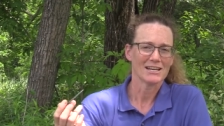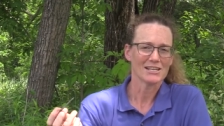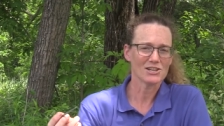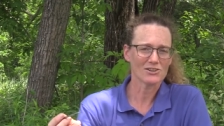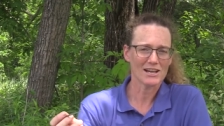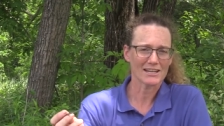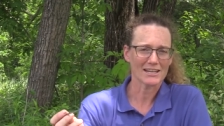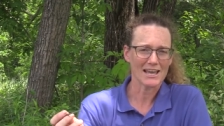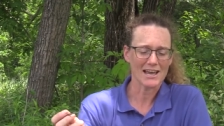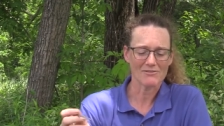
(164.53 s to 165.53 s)
you're not
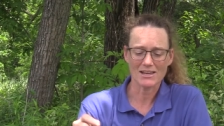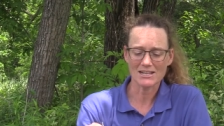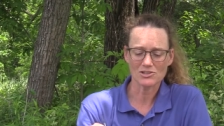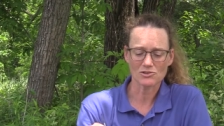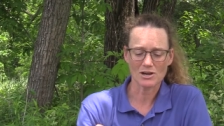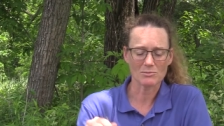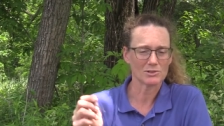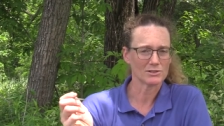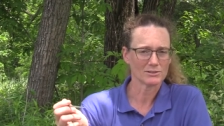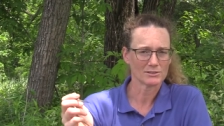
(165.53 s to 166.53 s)
gonna have any
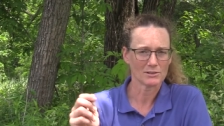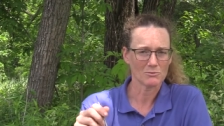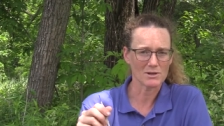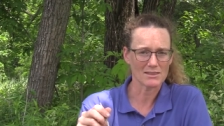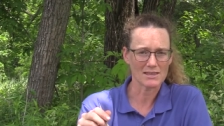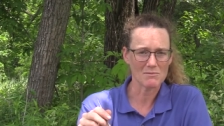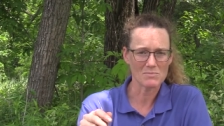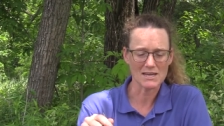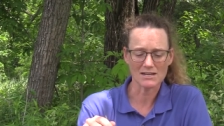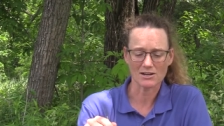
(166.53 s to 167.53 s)
trouble with them
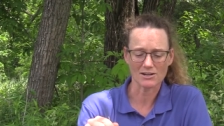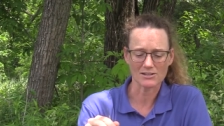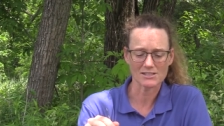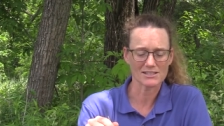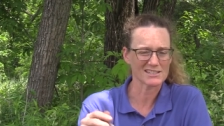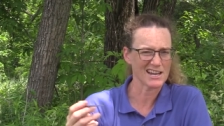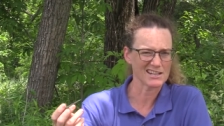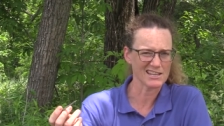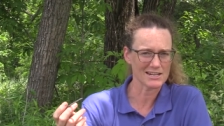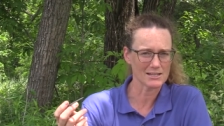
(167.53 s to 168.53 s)
being hurt. It's kind
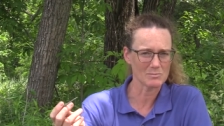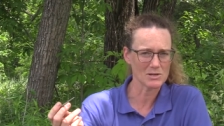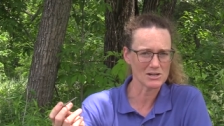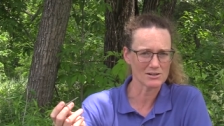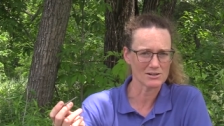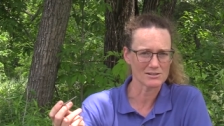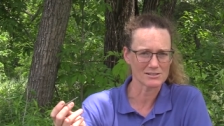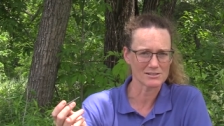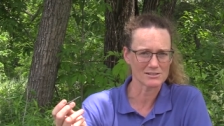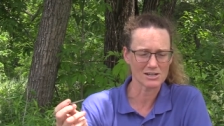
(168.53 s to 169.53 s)
of like clipping your
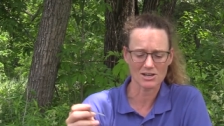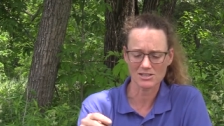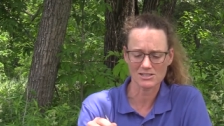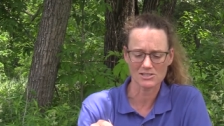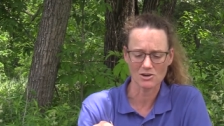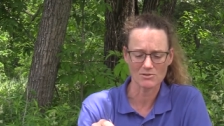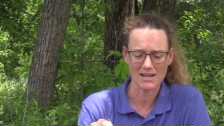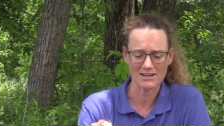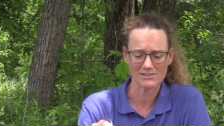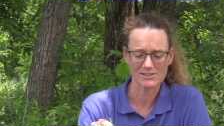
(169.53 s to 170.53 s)
dog's
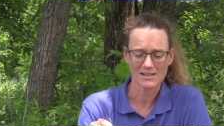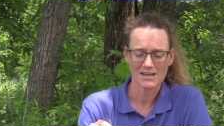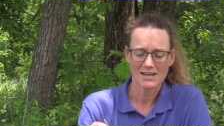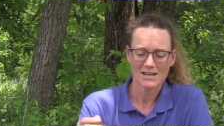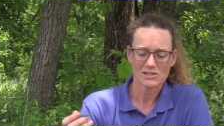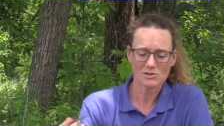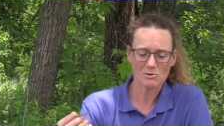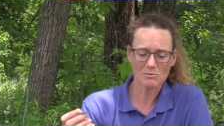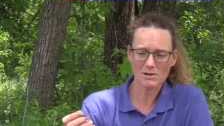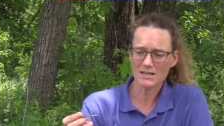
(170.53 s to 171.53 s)
toenails. So
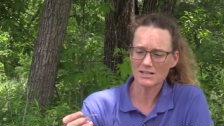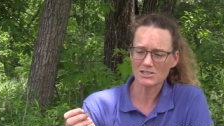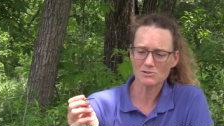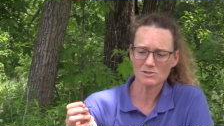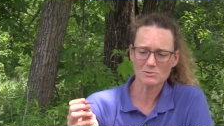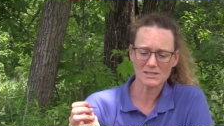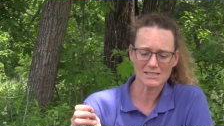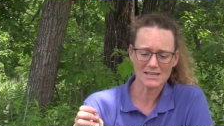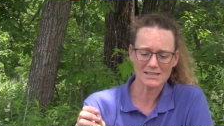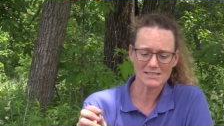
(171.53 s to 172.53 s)
what we're gonna do is we're gonna
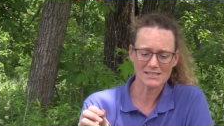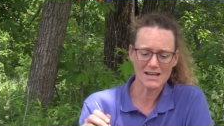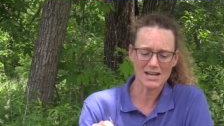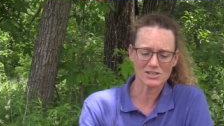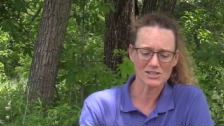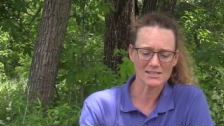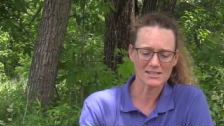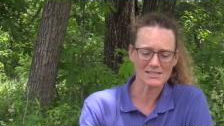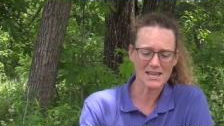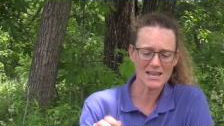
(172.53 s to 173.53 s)
take this notch and
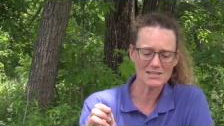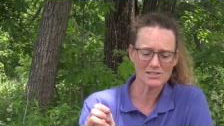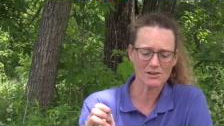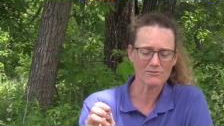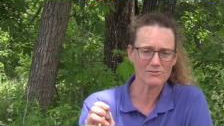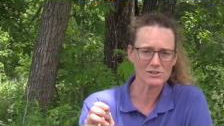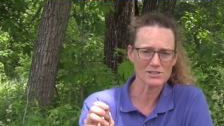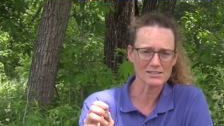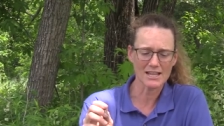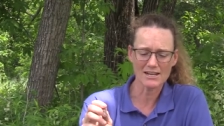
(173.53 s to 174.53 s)
since A is our
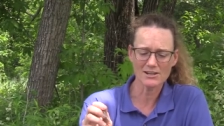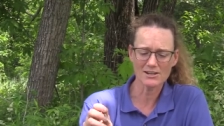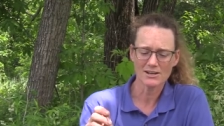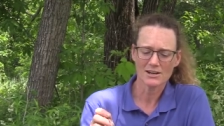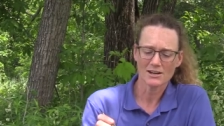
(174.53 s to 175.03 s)
first letter,